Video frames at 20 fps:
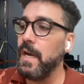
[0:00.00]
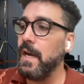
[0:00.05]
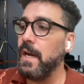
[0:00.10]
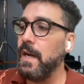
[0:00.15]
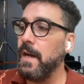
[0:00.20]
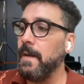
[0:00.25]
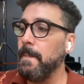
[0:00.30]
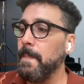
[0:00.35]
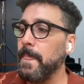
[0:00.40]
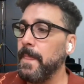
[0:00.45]

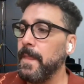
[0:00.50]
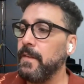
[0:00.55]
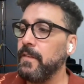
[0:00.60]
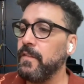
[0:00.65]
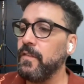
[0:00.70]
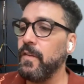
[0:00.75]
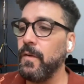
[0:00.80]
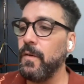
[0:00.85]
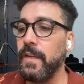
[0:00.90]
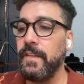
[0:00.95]
Um,
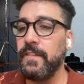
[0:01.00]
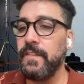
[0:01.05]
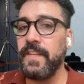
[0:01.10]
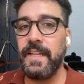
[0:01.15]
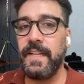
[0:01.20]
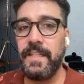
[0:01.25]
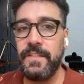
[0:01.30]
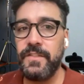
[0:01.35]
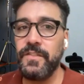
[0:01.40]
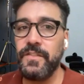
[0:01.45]
so is
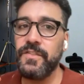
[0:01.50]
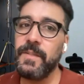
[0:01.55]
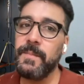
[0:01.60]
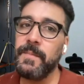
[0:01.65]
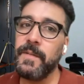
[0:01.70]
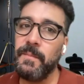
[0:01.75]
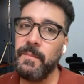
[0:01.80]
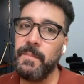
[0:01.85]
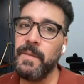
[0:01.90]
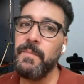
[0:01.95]
that
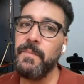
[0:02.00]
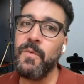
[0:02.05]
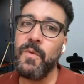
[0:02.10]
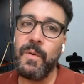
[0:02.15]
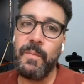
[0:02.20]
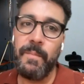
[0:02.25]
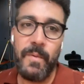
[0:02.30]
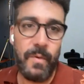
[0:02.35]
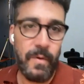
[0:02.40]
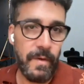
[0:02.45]
internship going to be
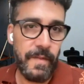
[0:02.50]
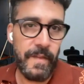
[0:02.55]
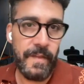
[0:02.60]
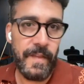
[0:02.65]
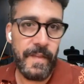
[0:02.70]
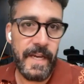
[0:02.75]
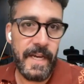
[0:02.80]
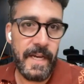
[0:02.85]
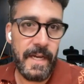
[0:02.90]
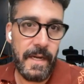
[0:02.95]
more important
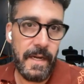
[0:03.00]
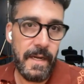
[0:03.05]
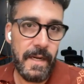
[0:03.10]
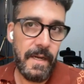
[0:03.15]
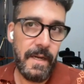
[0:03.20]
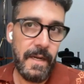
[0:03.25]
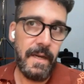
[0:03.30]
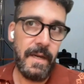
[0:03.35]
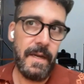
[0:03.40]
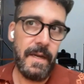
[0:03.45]
than that?